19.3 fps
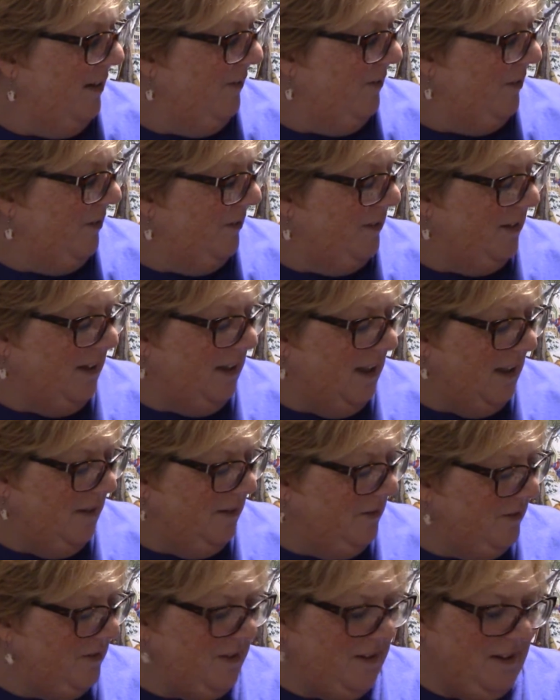If they're
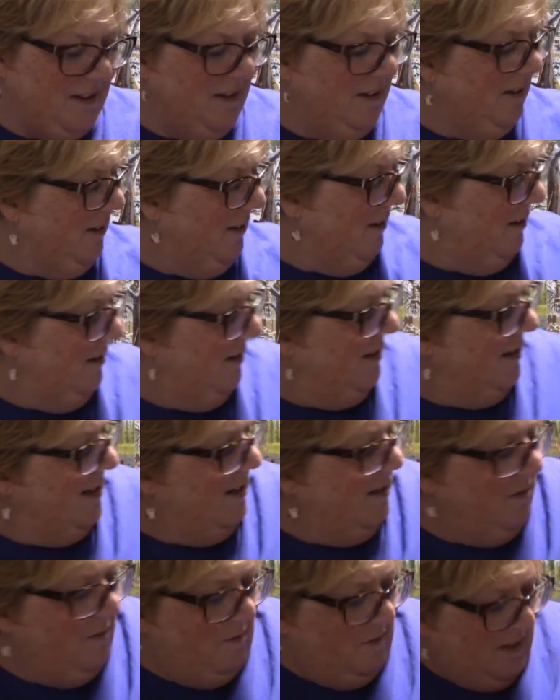together still or
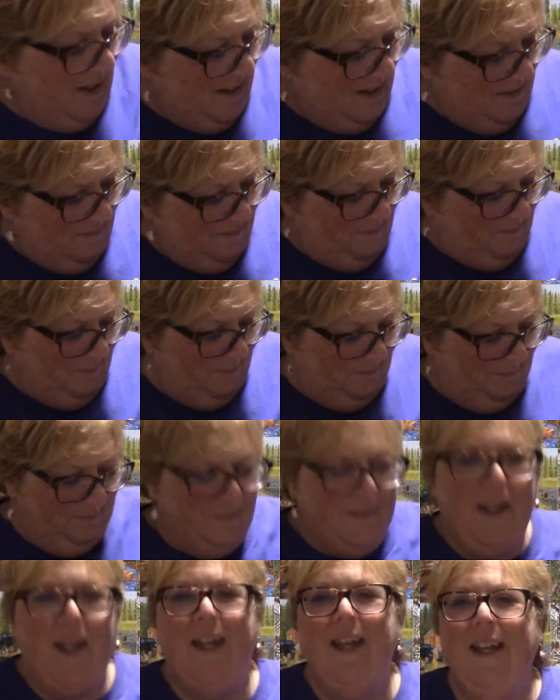what?
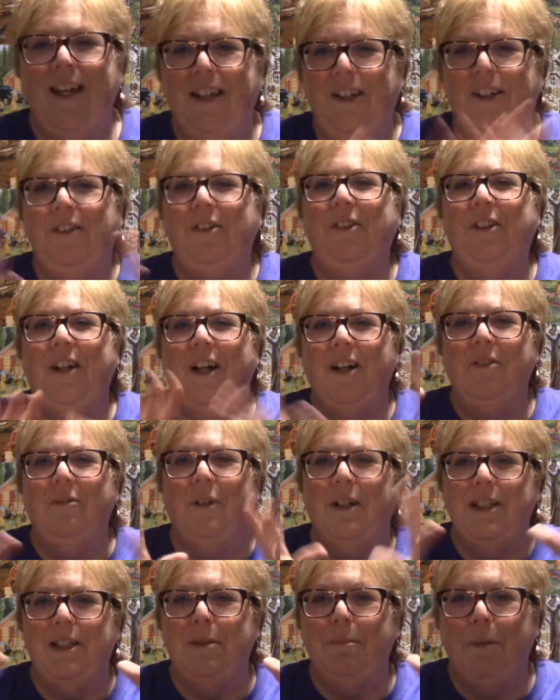You young
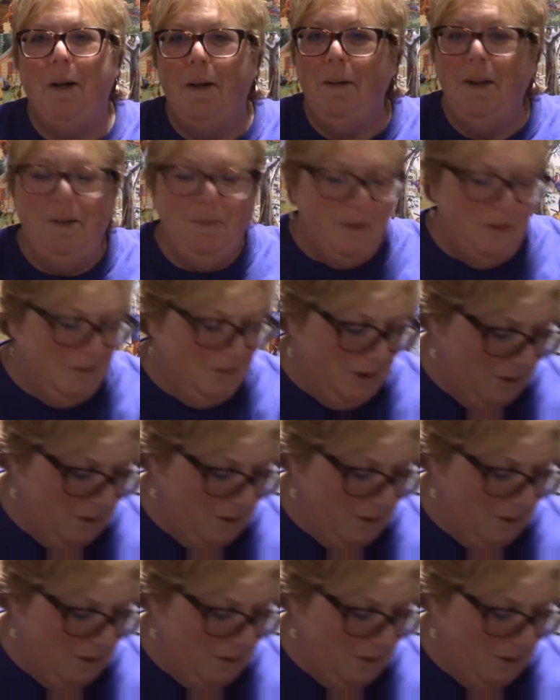ones probably won't